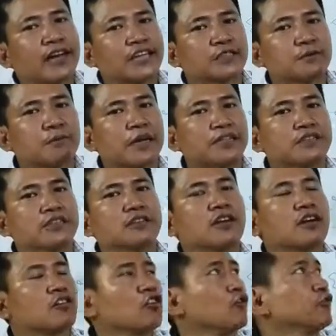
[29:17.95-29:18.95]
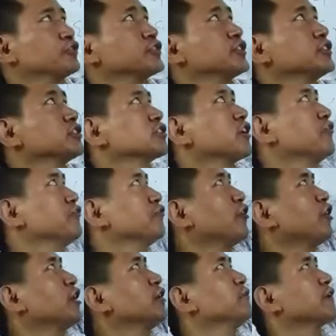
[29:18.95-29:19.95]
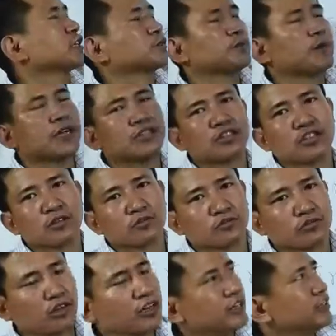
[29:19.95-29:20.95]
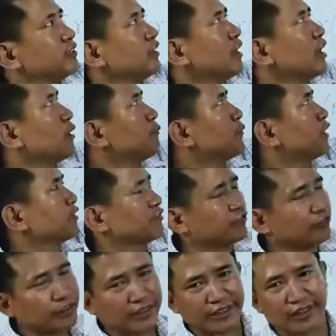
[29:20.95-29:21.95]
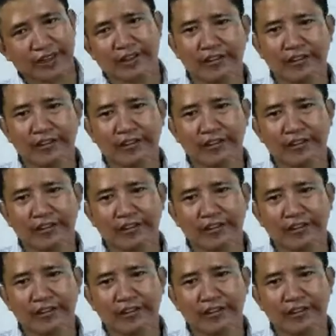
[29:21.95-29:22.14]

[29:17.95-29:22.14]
expansion or coefficient of volume expansion of solid upon 3.